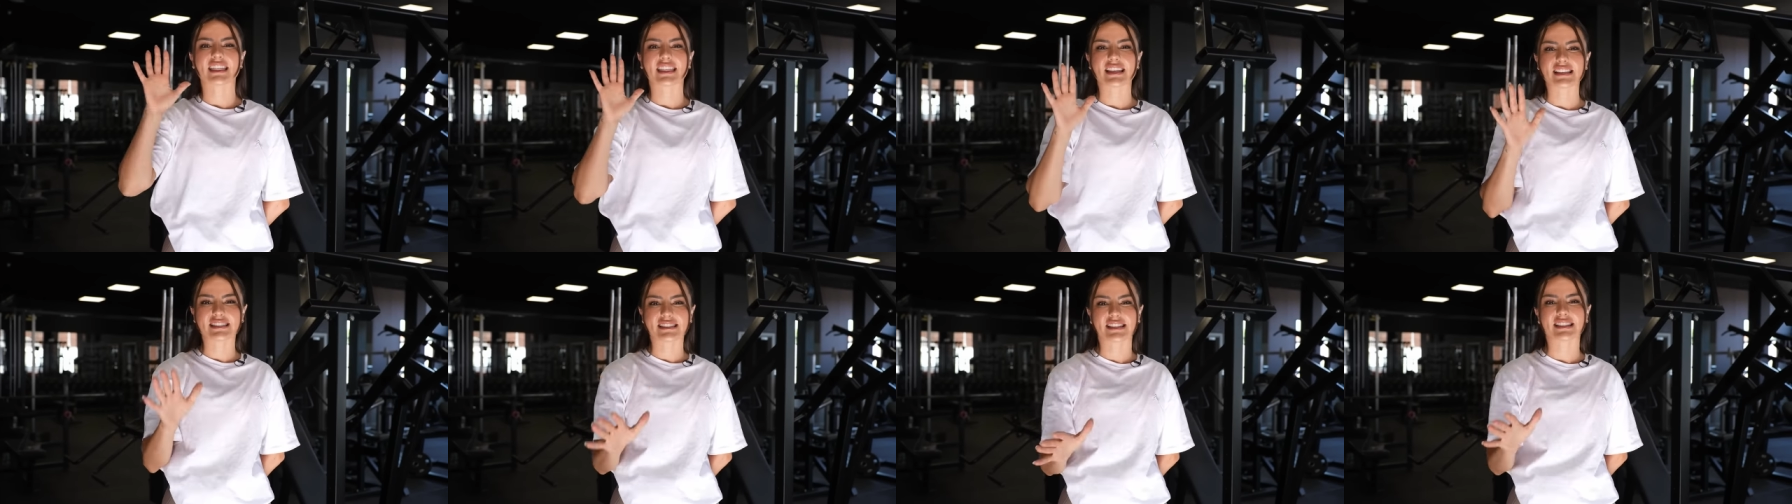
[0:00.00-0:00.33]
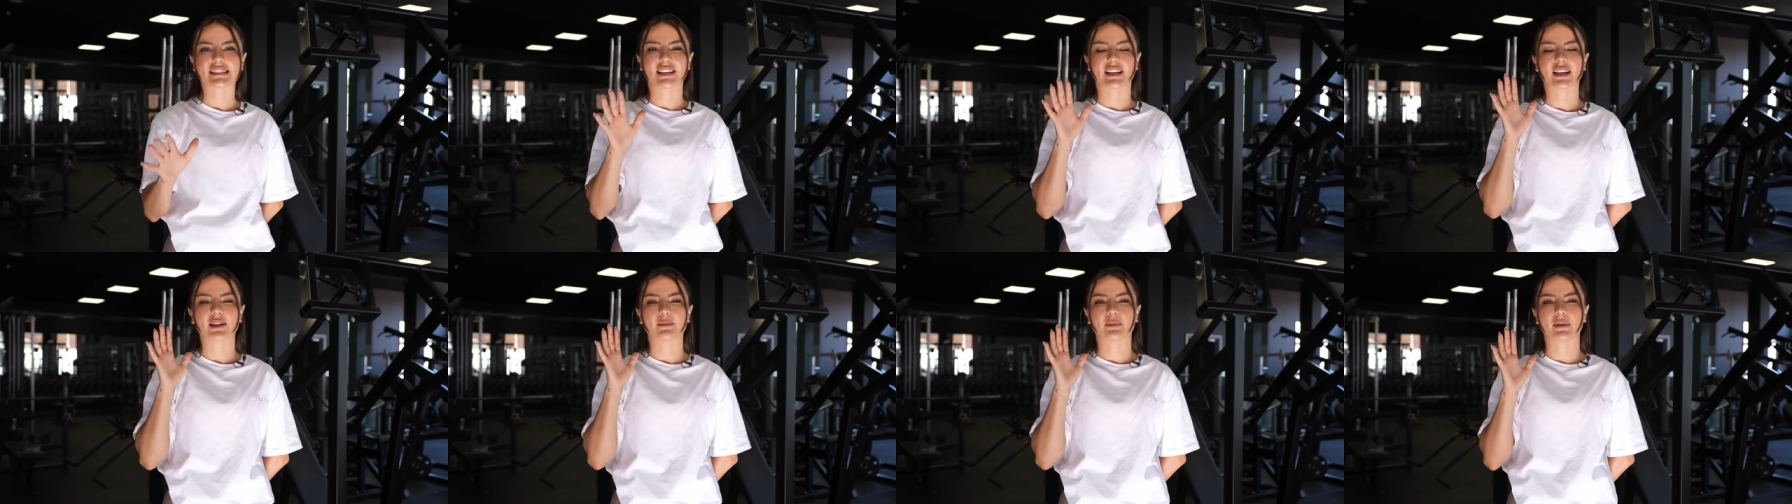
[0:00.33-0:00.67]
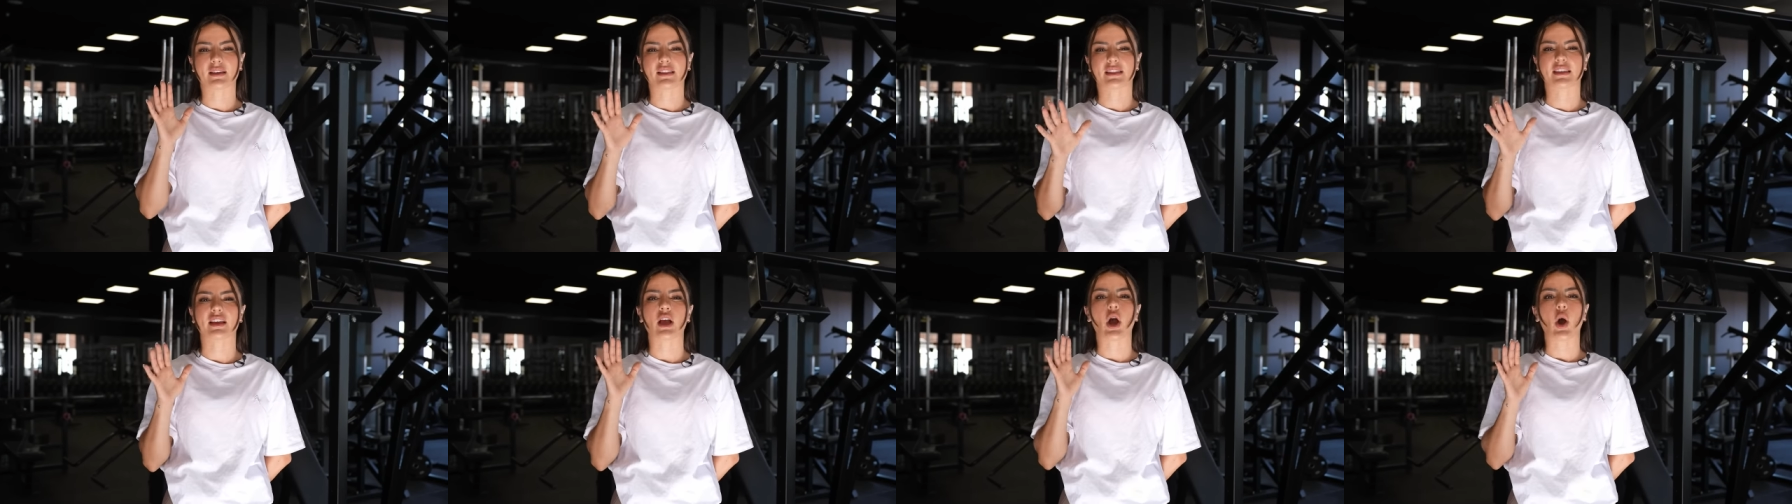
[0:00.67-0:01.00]
this is gonna
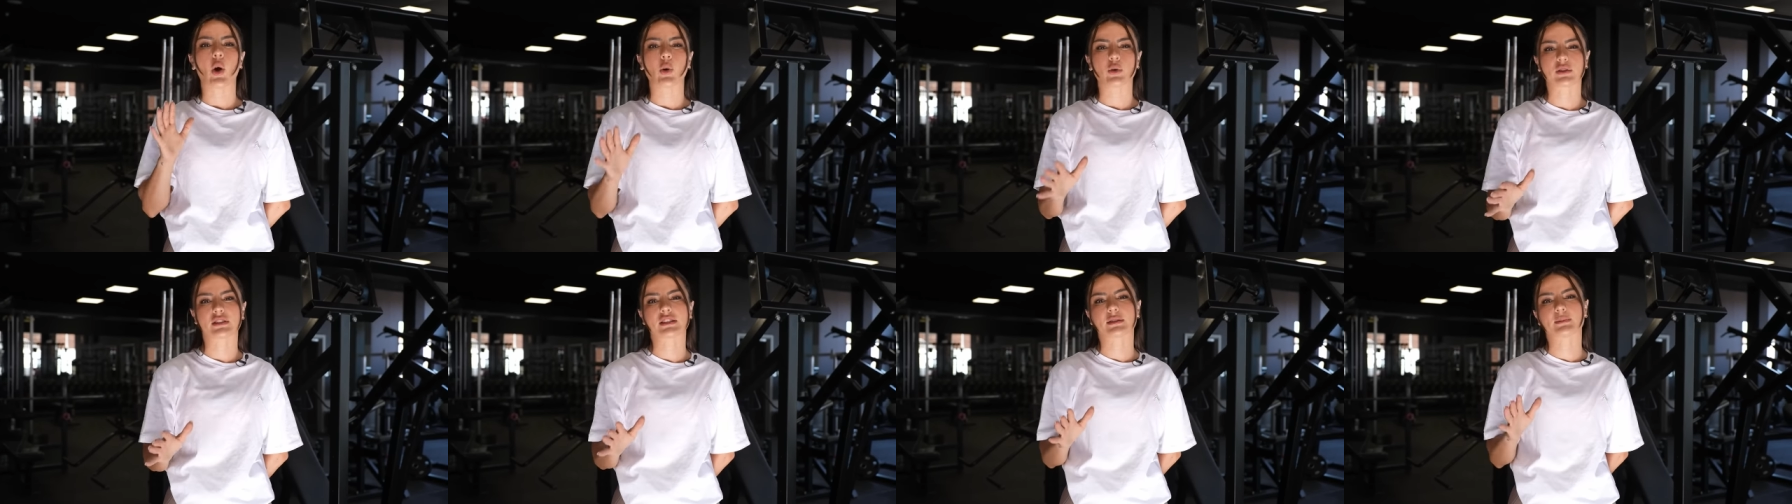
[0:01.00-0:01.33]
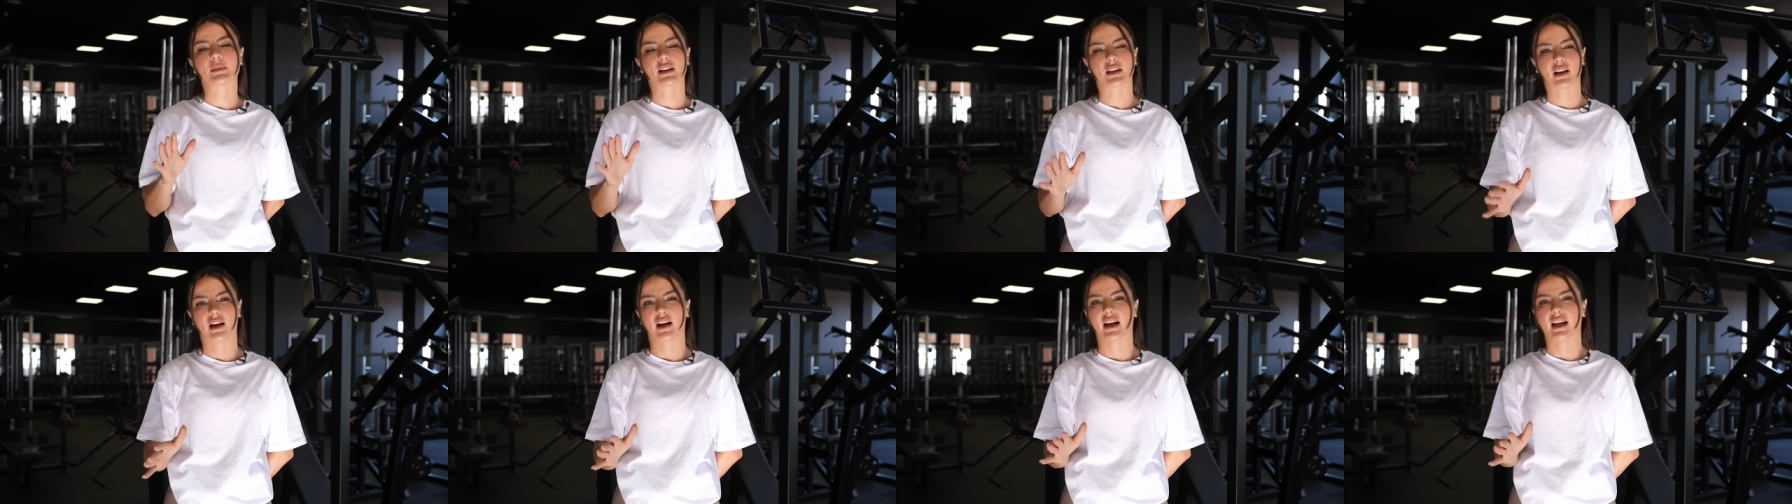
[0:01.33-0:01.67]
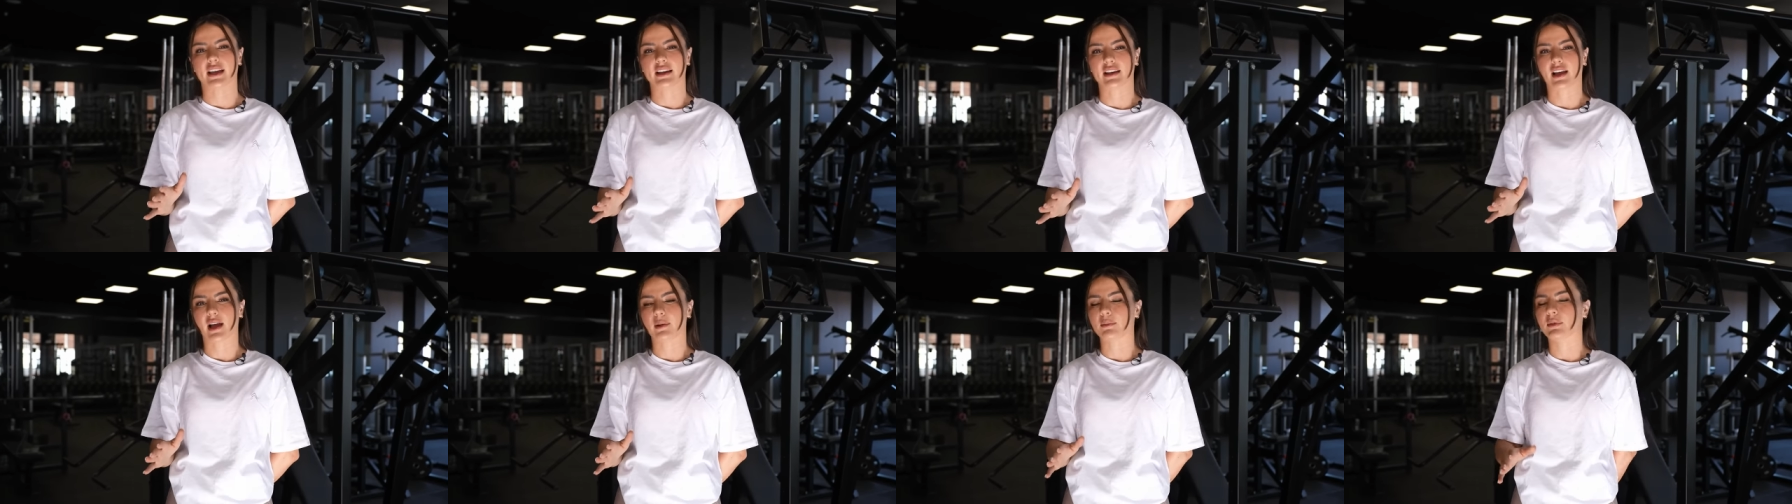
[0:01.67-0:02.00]
be the ultimate
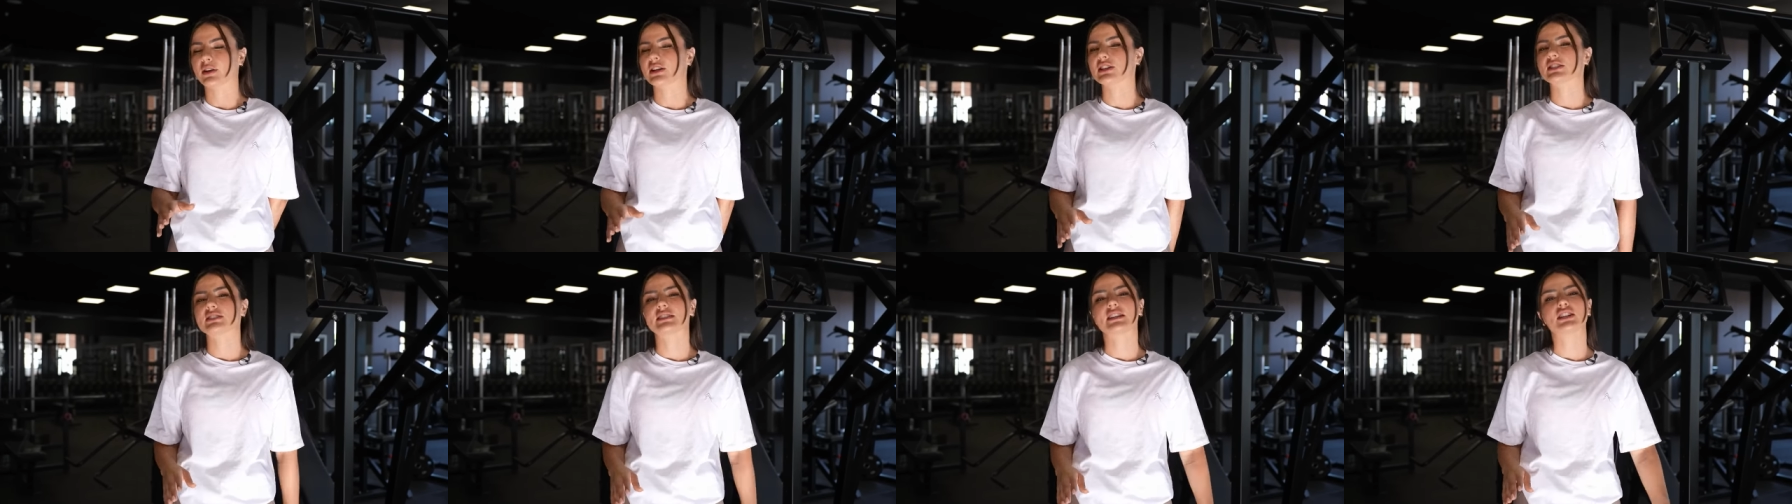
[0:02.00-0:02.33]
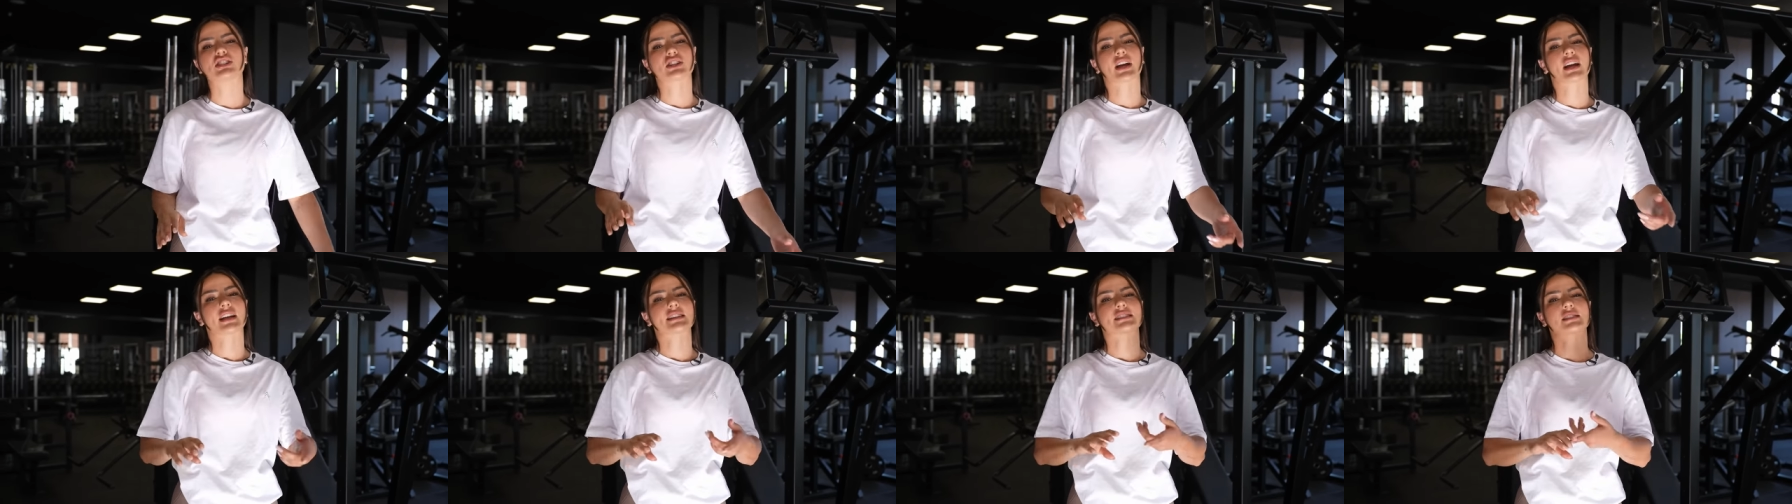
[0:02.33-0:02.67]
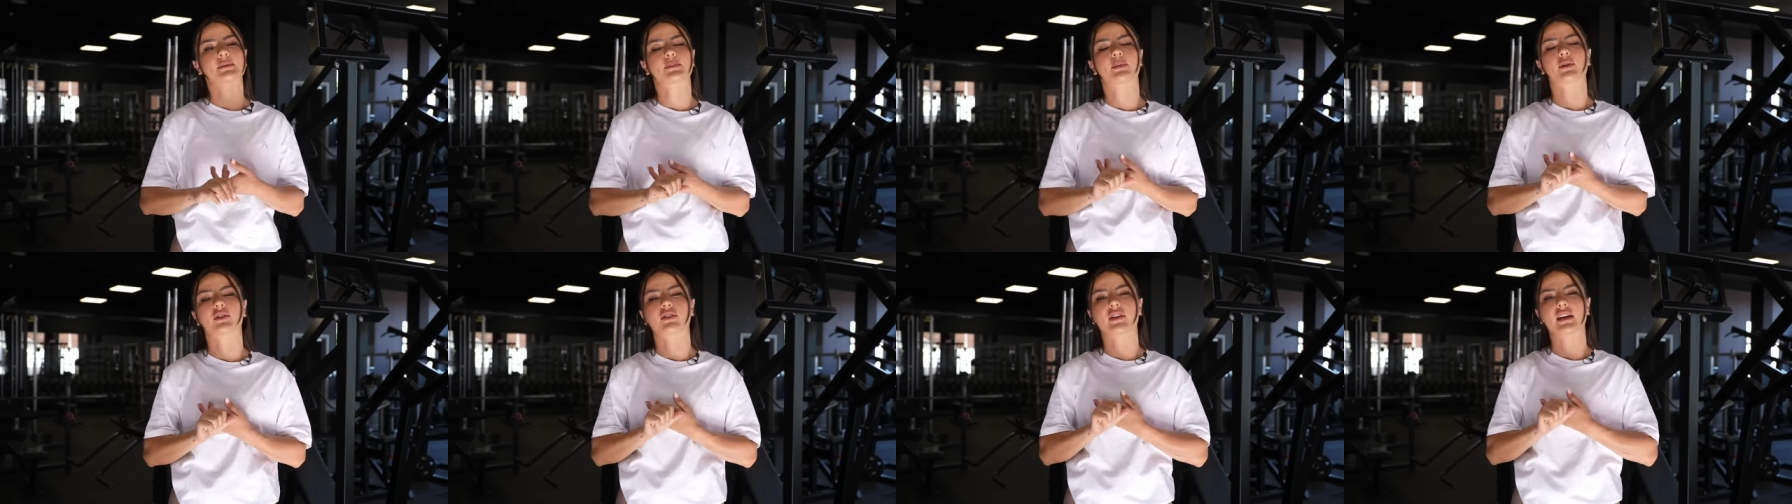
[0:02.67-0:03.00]
guide. I'm gonna teach you how
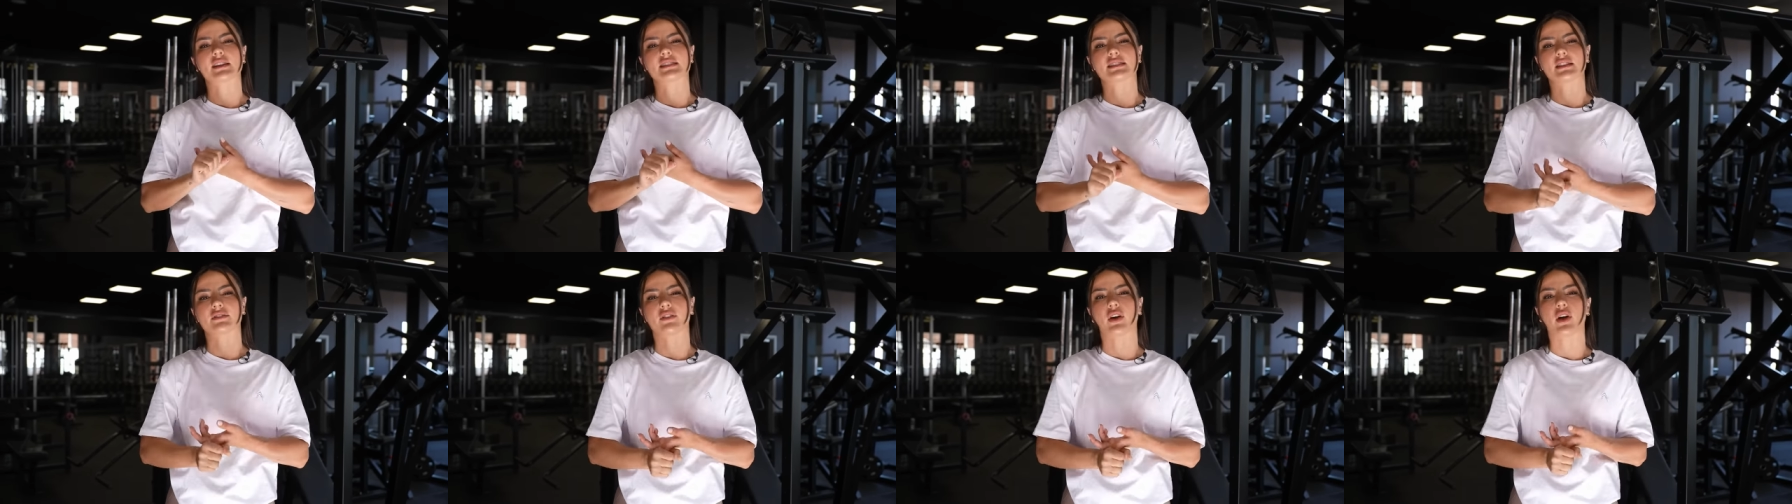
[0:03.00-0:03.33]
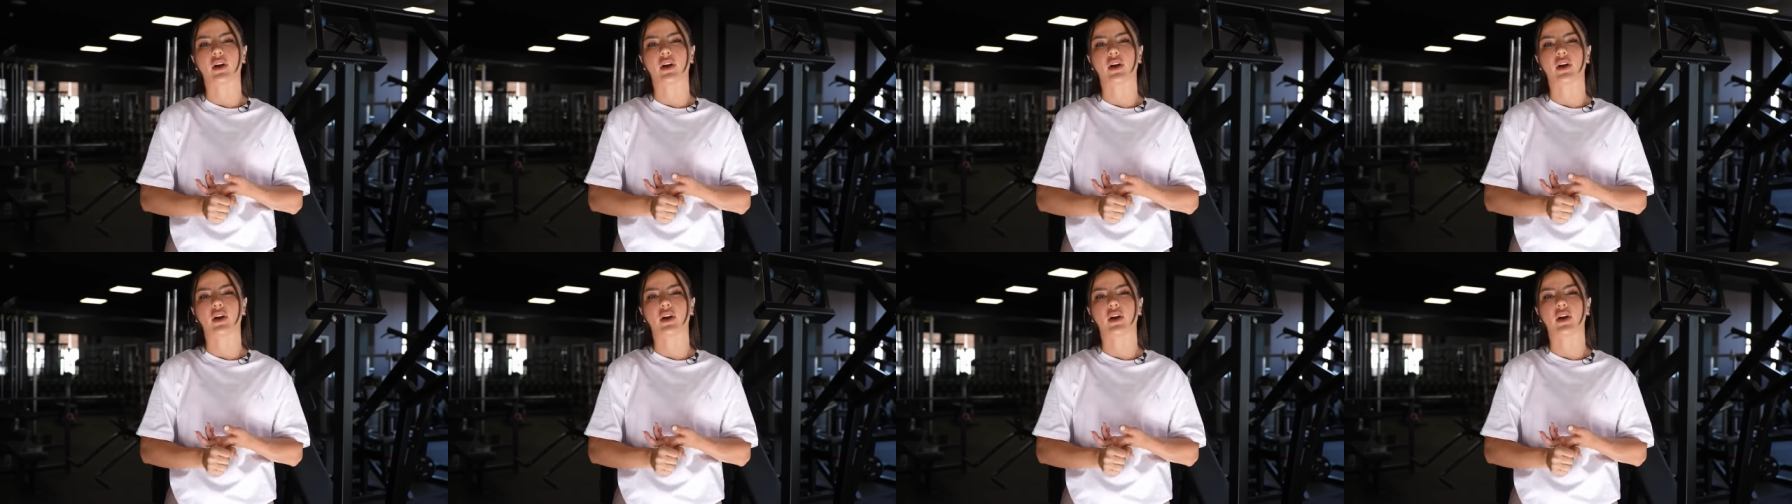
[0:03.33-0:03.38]
to progressive